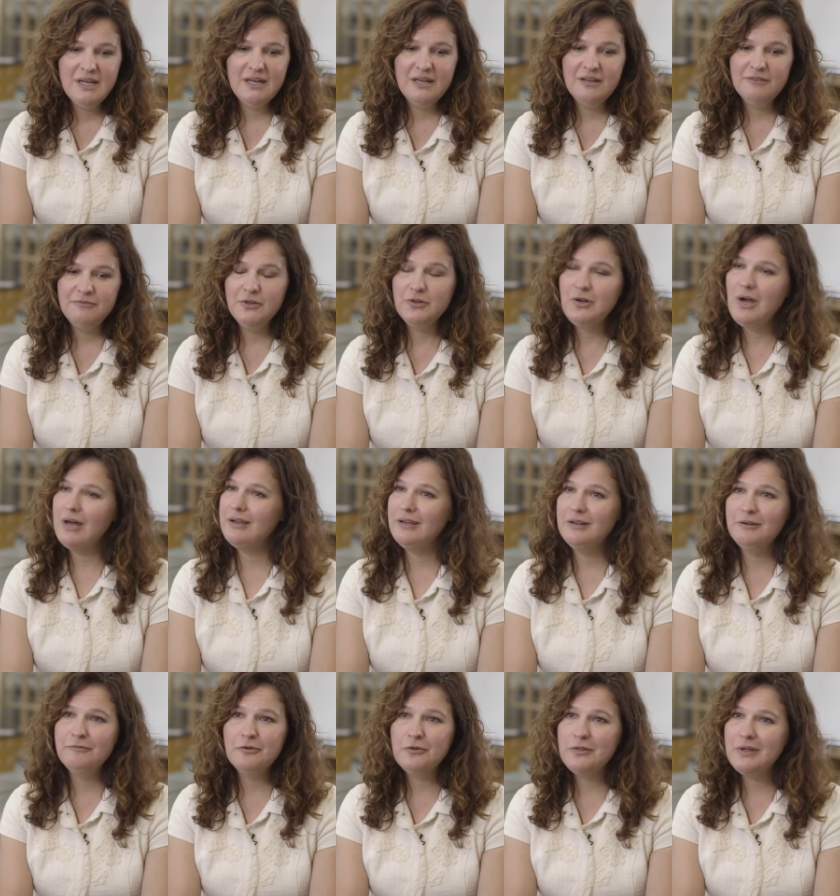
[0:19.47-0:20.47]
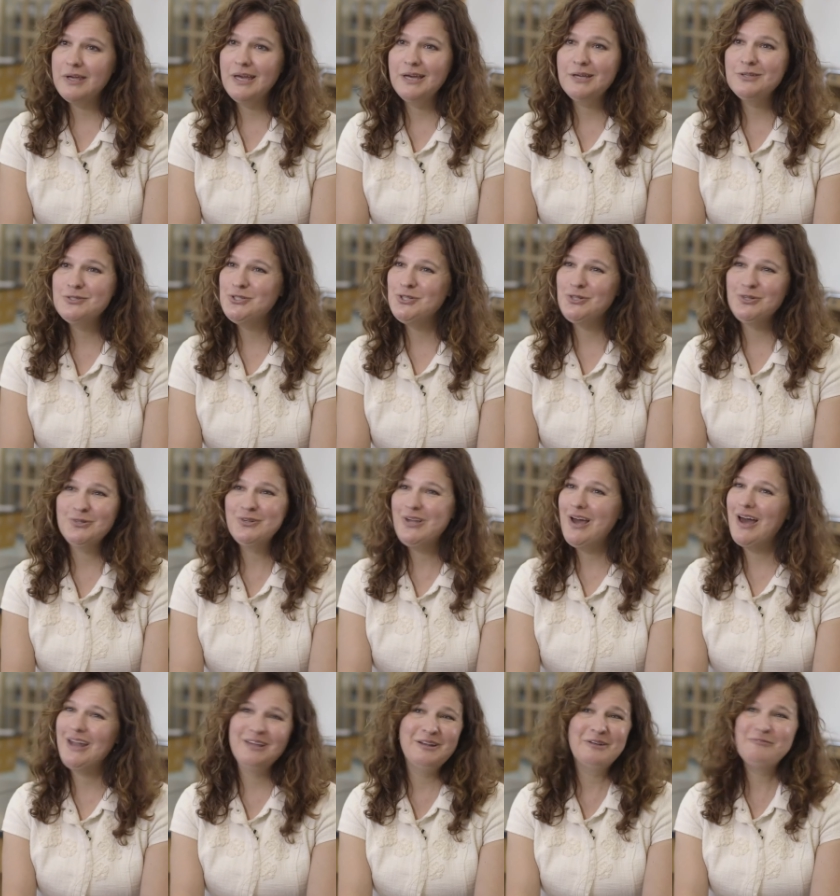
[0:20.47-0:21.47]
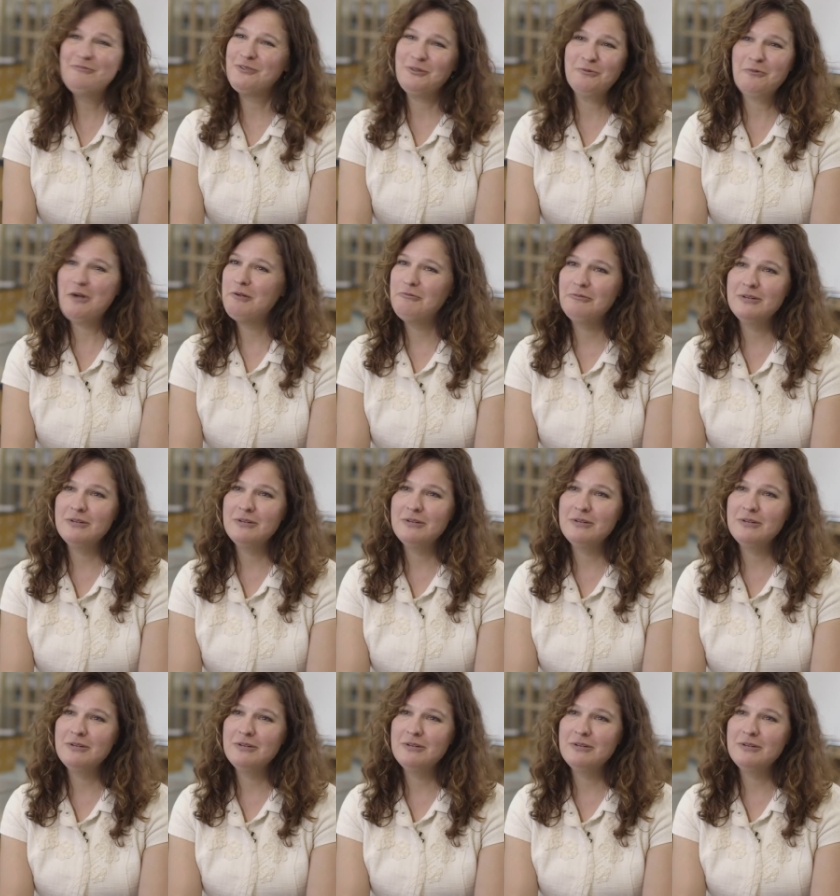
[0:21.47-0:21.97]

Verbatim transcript: if you're not in it for the kids, you're not in it for the right